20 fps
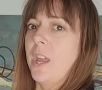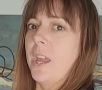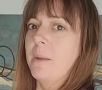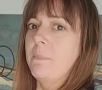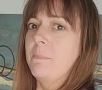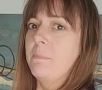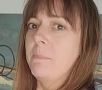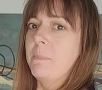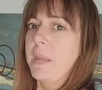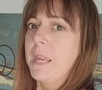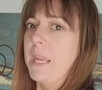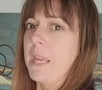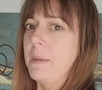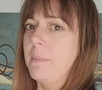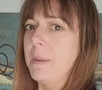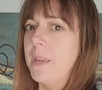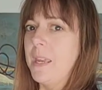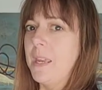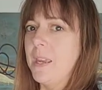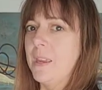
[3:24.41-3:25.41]
and maybe
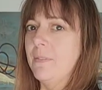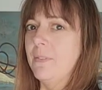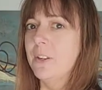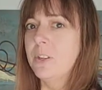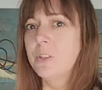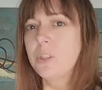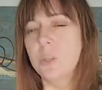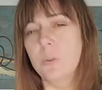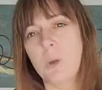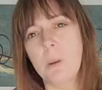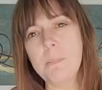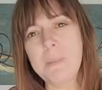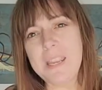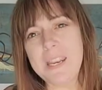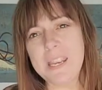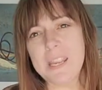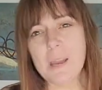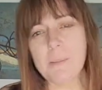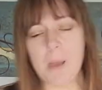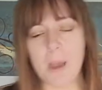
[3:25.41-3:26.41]
even to a
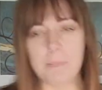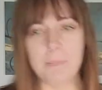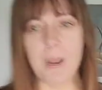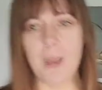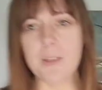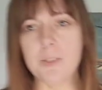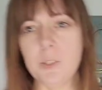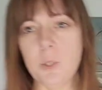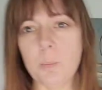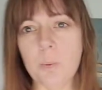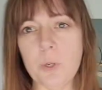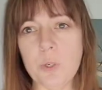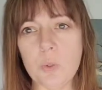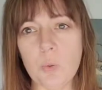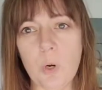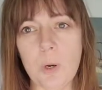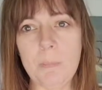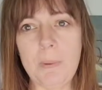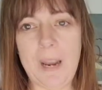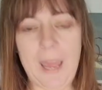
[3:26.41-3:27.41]
medium. I'm not super
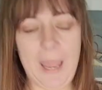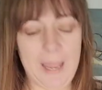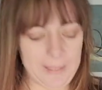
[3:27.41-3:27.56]
sure, but I